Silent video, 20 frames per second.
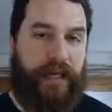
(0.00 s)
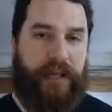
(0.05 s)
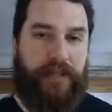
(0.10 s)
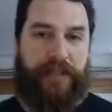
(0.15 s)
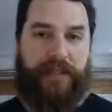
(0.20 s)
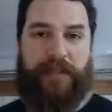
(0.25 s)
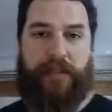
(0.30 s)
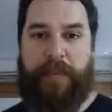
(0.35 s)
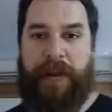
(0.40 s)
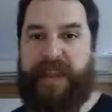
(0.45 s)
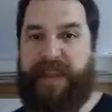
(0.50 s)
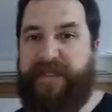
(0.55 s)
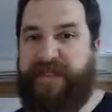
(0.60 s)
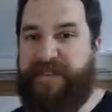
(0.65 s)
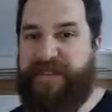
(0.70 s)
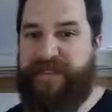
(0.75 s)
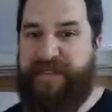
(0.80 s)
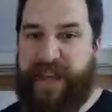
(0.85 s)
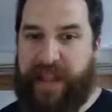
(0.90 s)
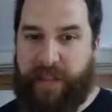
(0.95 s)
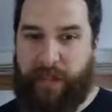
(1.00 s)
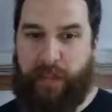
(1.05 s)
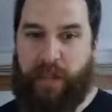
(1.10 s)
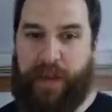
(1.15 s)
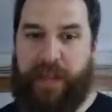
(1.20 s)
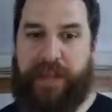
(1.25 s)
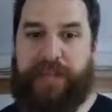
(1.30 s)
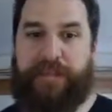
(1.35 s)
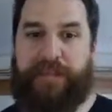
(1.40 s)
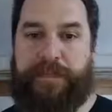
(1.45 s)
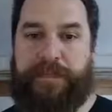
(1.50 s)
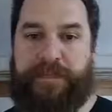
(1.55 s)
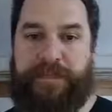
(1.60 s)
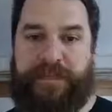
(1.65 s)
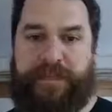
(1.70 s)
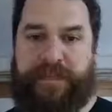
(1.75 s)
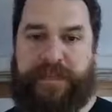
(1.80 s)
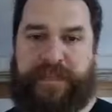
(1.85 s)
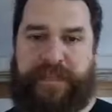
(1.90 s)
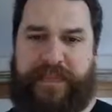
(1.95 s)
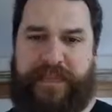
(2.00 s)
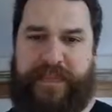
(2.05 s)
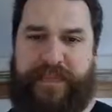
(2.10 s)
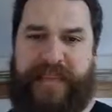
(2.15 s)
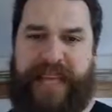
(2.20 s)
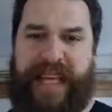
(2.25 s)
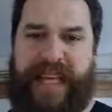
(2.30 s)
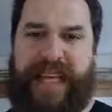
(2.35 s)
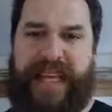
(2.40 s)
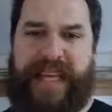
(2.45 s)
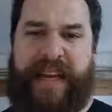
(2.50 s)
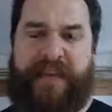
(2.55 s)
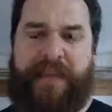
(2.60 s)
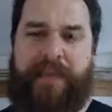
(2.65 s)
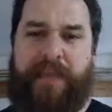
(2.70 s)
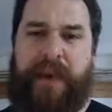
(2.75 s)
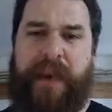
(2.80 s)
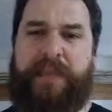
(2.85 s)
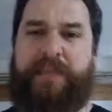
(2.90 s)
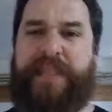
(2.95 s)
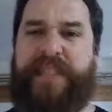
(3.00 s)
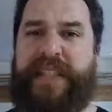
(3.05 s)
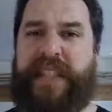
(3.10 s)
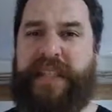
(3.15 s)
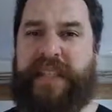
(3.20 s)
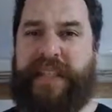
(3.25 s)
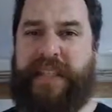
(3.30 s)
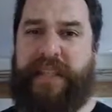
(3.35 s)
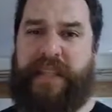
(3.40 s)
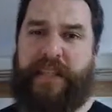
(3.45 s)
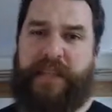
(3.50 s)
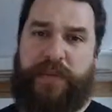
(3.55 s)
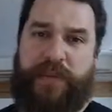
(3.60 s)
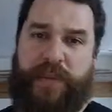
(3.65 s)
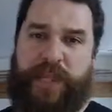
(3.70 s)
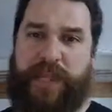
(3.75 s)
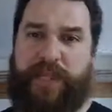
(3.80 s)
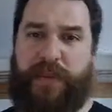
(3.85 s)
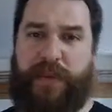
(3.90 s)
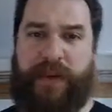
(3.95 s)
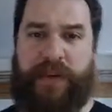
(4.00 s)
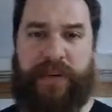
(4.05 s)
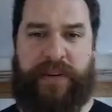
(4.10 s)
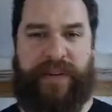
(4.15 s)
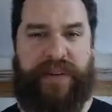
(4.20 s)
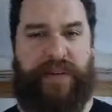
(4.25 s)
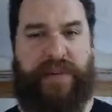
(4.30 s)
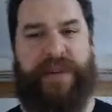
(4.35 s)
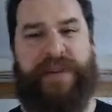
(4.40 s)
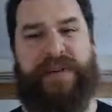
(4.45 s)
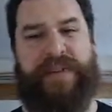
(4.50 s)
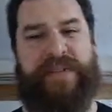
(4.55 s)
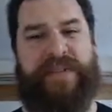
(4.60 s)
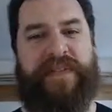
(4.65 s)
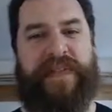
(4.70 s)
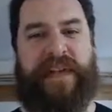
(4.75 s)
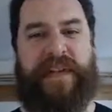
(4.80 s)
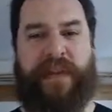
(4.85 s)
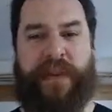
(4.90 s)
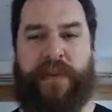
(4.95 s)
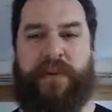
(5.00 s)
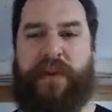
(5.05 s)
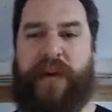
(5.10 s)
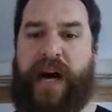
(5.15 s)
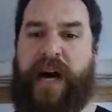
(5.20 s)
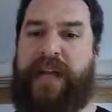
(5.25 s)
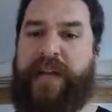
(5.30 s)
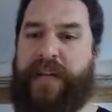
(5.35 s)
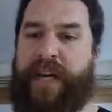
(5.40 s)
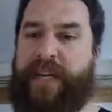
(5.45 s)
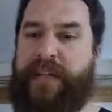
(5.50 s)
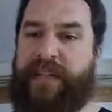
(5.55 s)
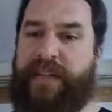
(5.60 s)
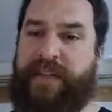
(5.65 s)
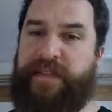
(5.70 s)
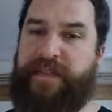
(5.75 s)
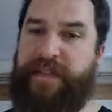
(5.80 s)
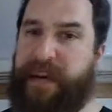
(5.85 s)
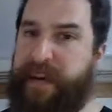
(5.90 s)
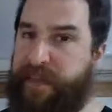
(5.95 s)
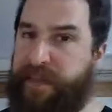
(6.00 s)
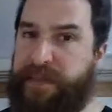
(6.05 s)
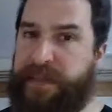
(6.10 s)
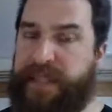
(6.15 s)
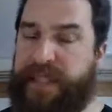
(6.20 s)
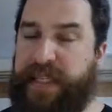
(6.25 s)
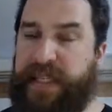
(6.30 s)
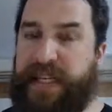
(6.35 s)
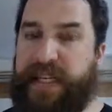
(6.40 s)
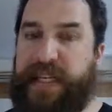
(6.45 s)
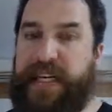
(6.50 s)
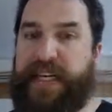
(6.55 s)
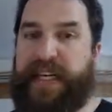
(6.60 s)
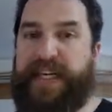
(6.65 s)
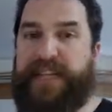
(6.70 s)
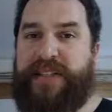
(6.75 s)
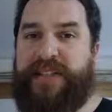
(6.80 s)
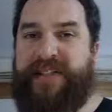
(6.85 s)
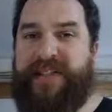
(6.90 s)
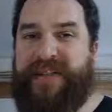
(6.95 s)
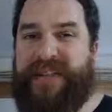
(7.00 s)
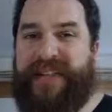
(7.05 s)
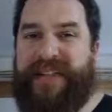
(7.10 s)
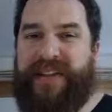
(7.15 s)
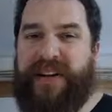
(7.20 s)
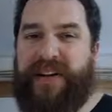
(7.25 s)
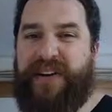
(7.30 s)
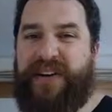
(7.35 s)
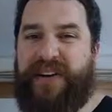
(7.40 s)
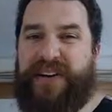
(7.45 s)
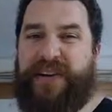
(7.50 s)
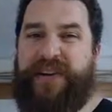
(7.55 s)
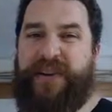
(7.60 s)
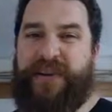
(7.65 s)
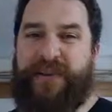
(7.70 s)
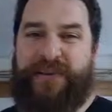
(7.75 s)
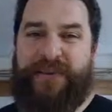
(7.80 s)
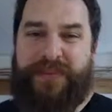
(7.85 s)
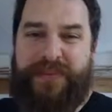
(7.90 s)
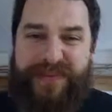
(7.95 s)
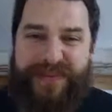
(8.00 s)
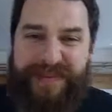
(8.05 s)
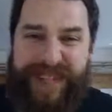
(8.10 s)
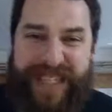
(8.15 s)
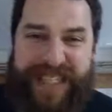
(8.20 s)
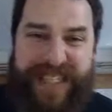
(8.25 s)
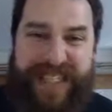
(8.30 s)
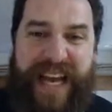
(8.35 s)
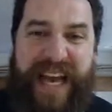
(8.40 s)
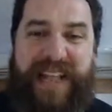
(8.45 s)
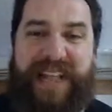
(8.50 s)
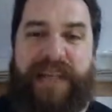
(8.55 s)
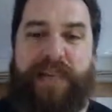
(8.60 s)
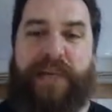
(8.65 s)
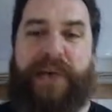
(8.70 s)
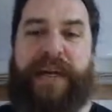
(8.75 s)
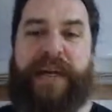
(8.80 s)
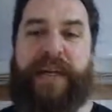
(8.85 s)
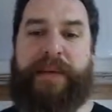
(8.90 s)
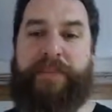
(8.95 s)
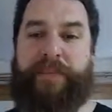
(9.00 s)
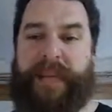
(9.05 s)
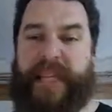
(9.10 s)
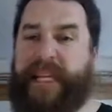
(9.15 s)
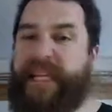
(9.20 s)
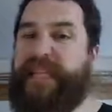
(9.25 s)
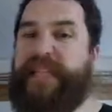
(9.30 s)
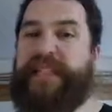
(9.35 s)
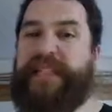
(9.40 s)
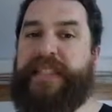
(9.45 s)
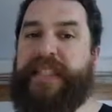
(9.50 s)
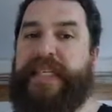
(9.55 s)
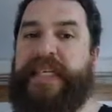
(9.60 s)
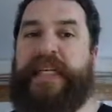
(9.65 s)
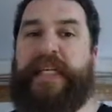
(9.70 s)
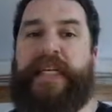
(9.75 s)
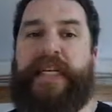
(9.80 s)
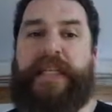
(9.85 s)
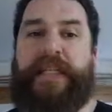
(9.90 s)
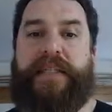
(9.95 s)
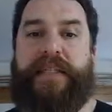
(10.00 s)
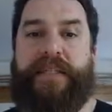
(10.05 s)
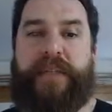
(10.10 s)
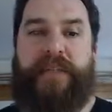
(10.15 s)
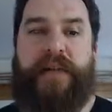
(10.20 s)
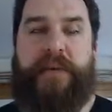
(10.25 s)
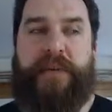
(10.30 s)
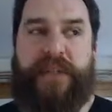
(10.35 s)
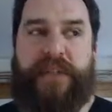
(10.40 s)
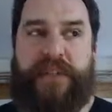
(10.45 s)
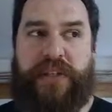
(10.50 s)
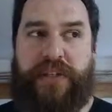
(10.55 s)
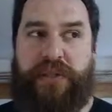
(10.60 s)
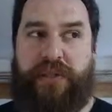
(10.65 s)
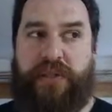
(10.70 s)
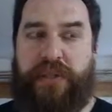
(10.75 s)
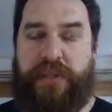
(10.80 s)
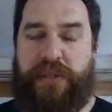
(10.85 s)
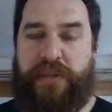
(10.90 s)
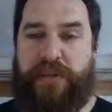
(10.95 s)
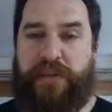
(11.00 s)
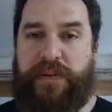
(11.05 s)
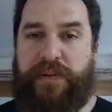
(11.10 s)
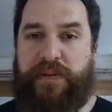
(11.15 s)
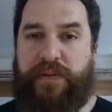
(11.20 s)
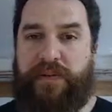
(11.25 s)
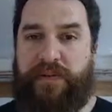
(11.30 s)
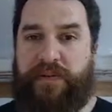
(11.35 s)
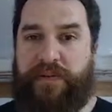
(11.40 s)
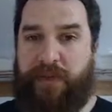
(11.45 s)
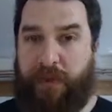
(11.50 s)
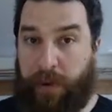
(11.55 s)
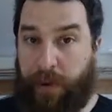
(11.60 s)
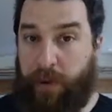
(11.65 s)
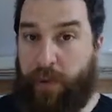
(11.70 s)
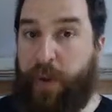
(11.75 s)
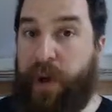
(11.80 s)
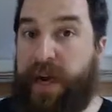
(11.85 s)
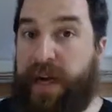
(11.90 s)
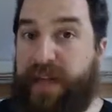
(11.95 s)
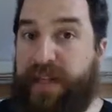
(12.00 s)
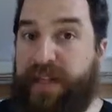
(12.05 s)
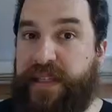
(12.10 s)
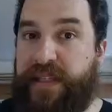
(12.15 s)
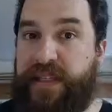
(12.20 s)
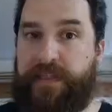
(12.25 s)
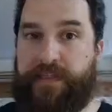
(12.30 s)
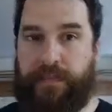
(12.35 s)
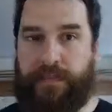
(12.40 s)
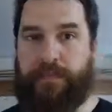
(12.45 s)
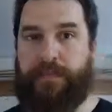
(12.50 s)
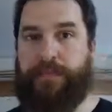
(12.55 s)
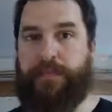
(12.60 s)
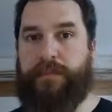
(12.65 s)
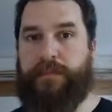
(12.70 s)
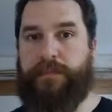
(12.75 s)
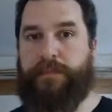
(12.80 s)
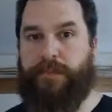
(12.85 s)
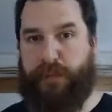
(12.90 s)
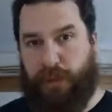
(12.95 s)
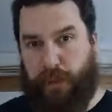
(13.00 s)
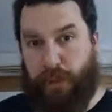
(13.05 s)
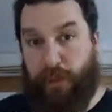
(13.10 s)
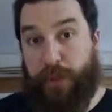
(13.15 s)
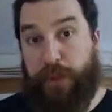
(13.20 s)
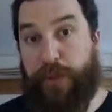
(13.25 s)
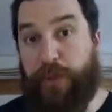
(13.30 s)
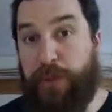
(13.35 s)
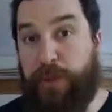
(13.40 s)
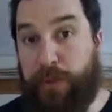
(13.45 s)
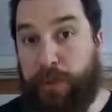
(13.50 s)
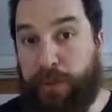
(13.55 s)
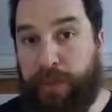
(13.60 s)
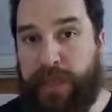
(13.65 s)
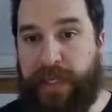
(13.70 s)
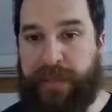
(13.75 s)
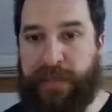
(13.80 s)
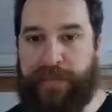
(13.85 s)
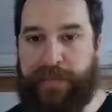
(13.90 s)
So about the 5th one. Now, the problem is that this was on Twitter, and Twitter is a very low-context environment. So it's hard to know exactly what he means. No excuse for what? To whom?